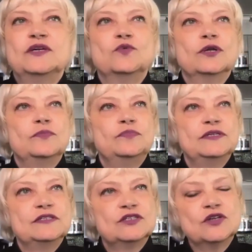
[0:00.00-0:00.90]
Would it be
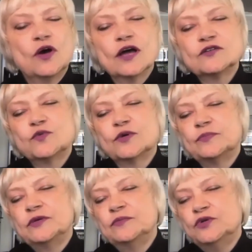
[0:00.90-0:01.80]
stocks? Would it
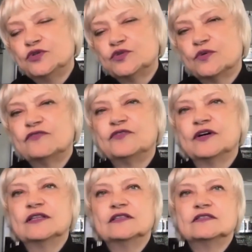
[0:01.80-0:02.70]
be mutual
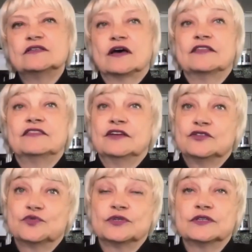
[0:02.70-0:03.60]
funds? I think
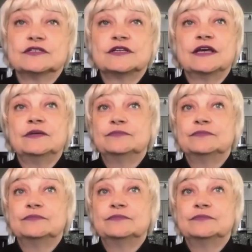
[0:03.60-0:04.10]
it's real estate